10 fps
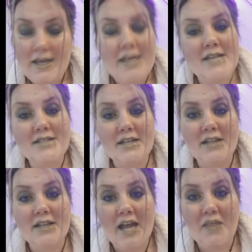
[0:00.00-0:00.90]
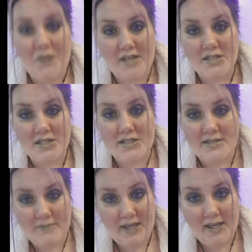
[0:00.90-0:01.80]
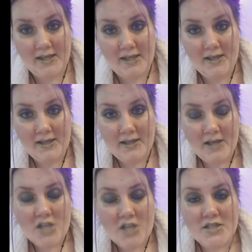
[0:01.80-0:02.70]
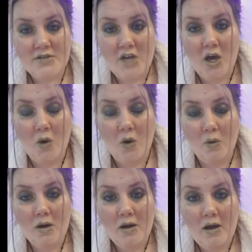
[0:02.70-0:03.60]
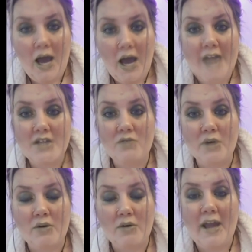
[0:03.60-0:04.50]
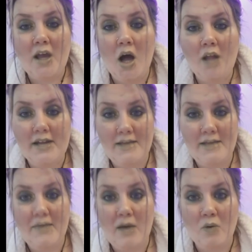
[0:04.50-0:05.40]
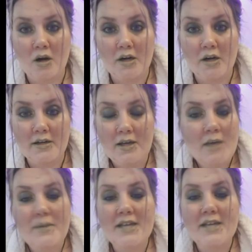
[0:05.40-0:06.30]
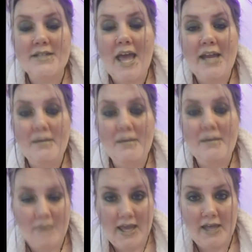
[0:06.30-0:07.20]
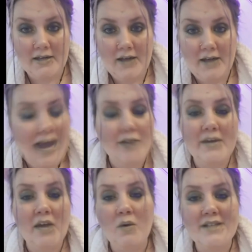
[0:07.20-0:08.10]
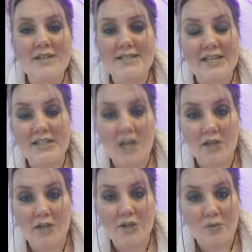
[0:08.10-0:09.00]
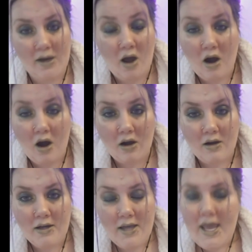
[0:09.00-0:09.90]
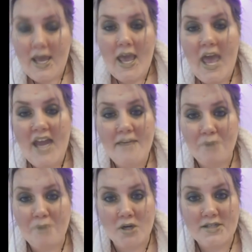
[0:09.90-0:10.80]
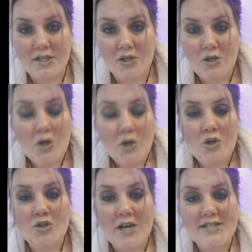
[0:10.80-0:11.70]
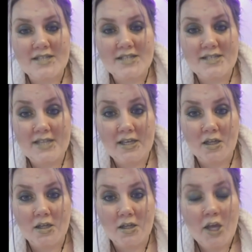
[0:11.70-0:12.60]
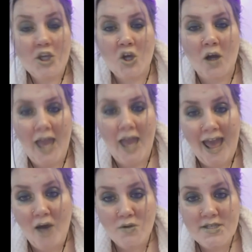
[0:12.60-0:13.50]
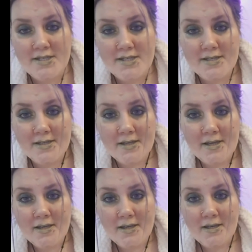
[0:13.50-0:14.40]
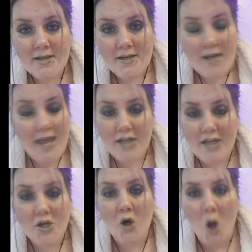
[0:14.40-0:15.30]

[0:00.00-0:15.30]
He has done a lot of things to me. So no, I don't regret calling him that word, because any man, I don't care what skin color you are, any person who tries to steal your house and your